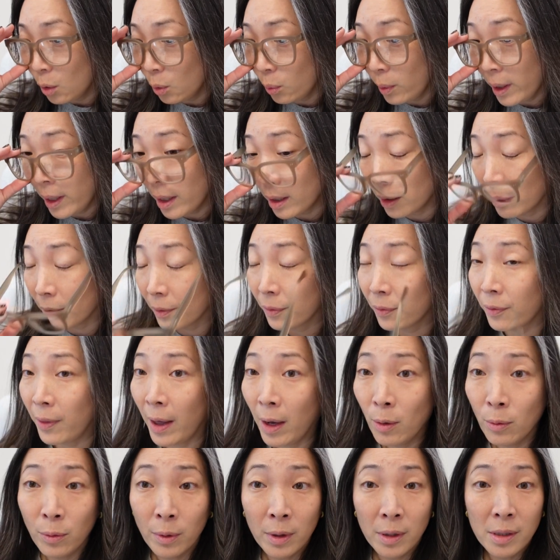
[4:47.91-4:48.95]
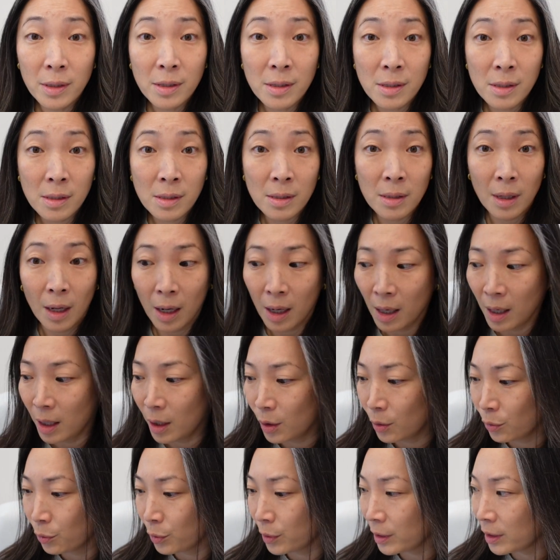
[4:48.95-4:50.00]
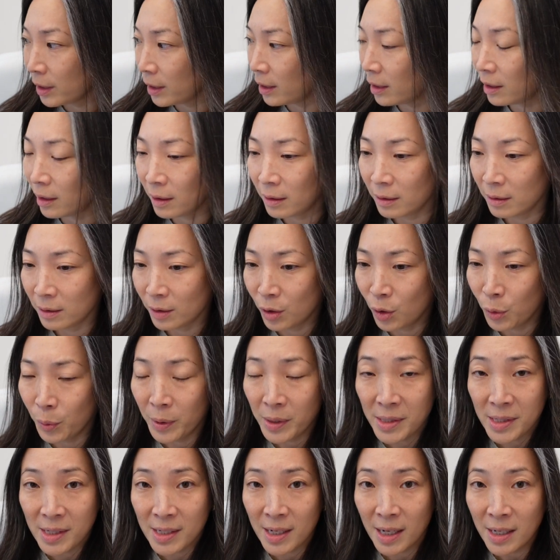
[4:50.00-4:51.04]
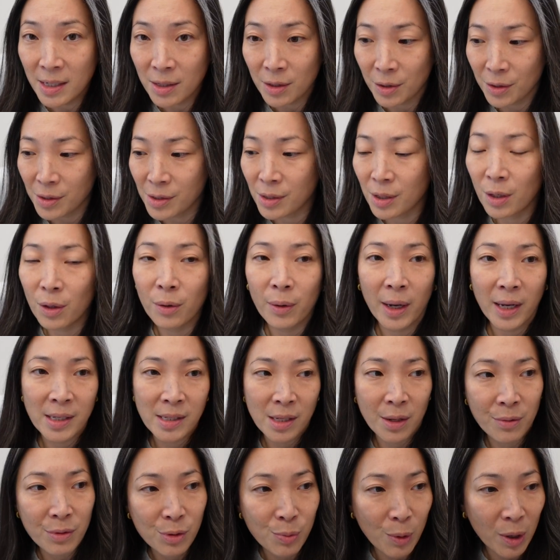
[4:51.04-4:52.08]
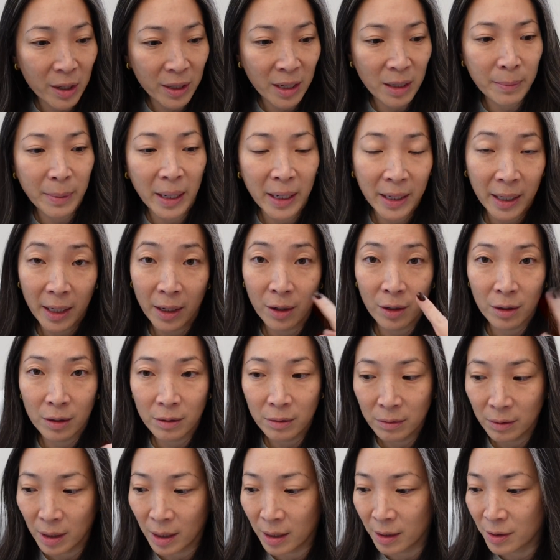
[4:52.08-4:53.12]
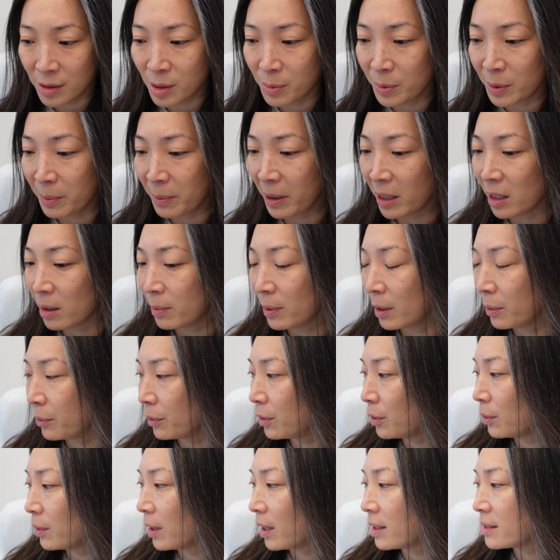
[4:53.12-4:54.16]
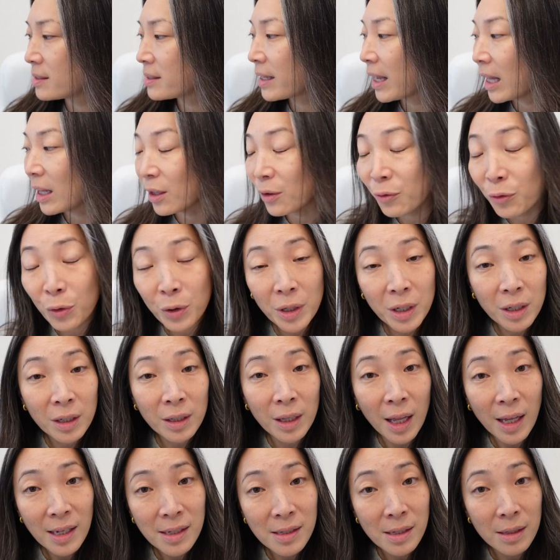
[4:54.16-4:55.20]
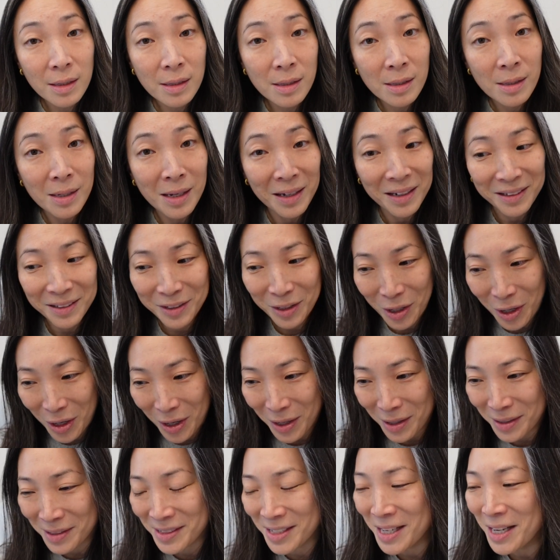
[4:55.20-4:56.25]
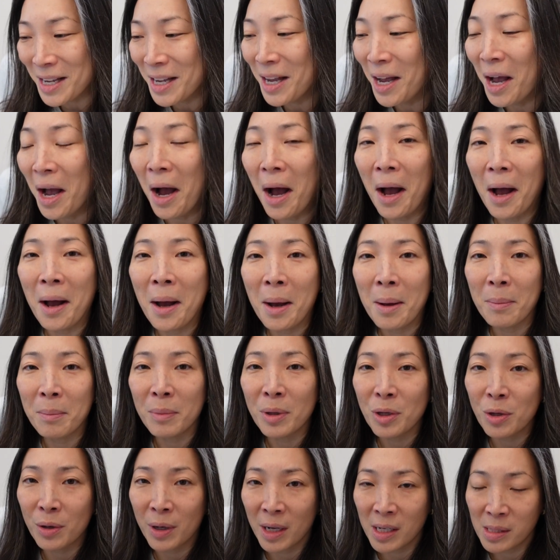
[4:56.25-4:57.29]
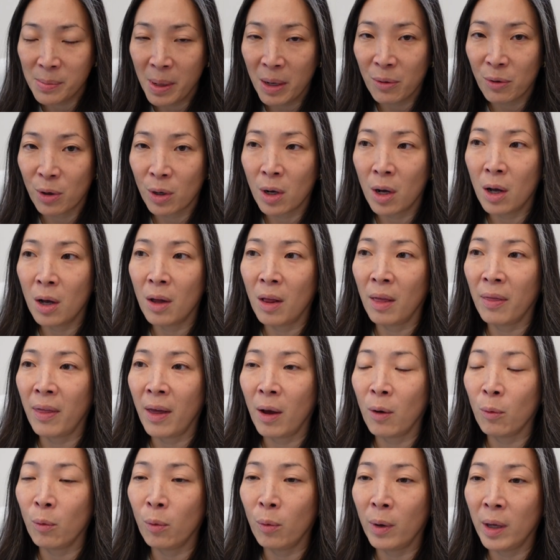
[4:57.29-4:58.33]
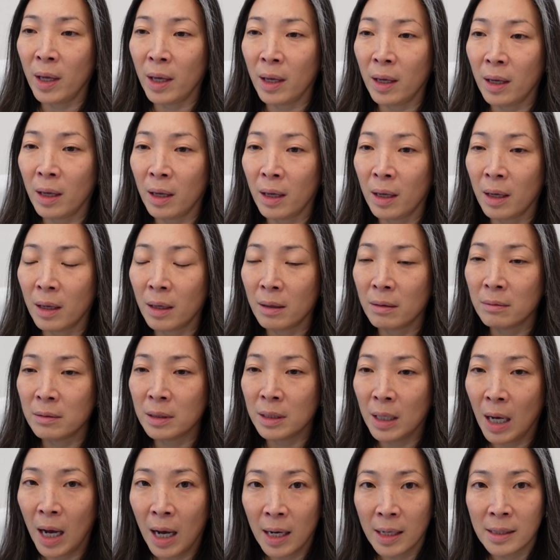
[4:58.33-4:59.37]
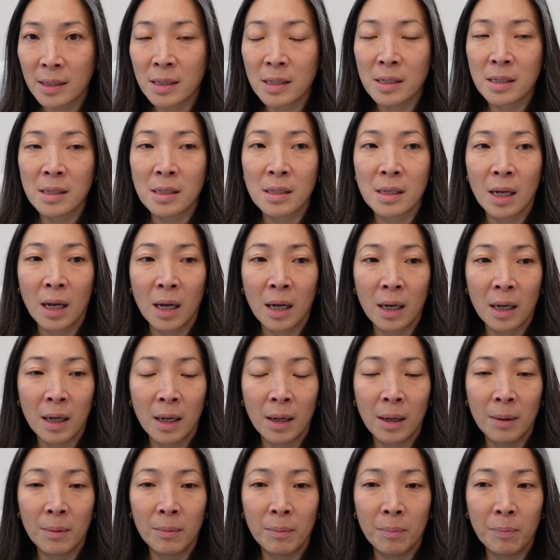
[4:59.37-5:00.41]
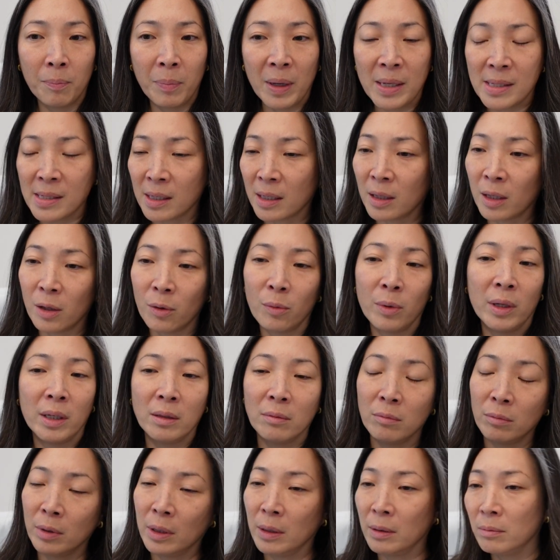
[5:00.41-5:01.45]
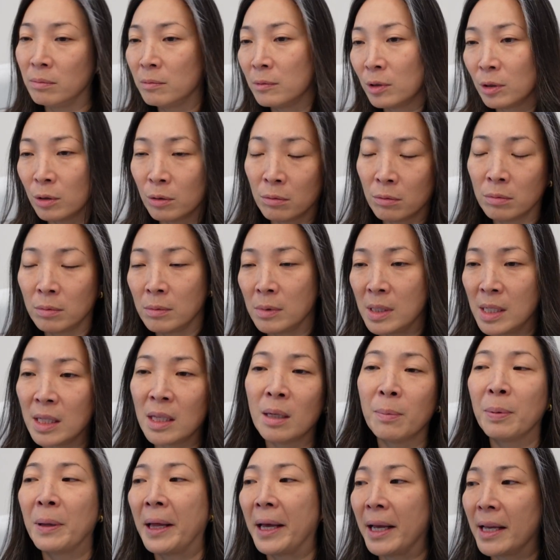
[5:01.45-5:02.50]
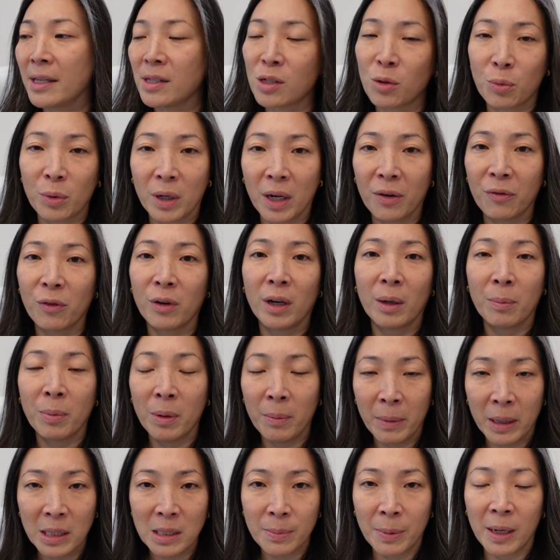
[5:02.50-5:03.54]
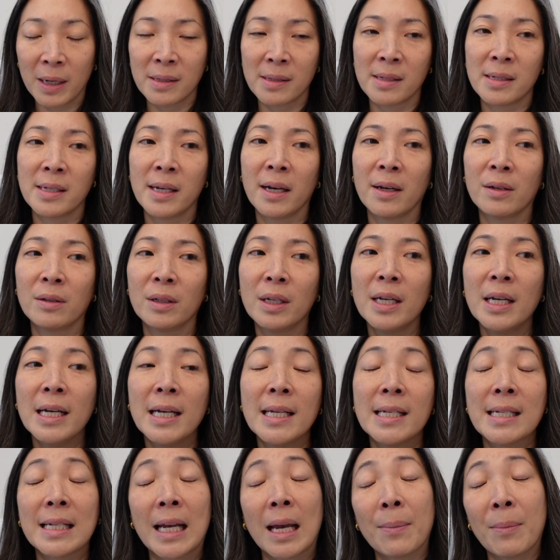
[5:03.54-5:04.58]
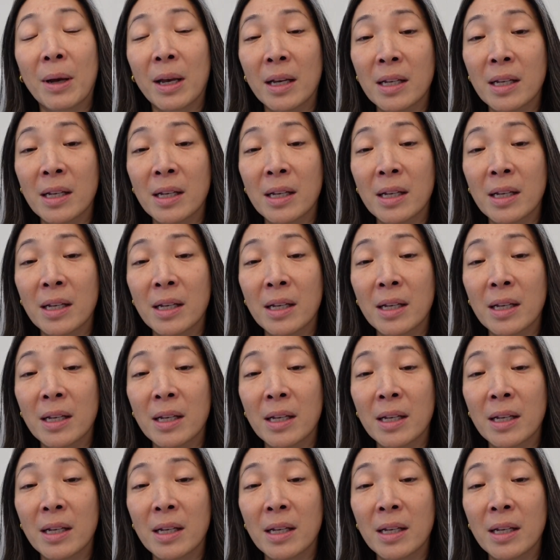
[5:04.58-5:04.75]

Well, that was uh, really coincidental. So as I was walking back here uh, to put makeup on with you guys, California Closets called. Um, you guys may recall that we got, um, basically we, we did the plans or whatever, and I put my deposit down to get my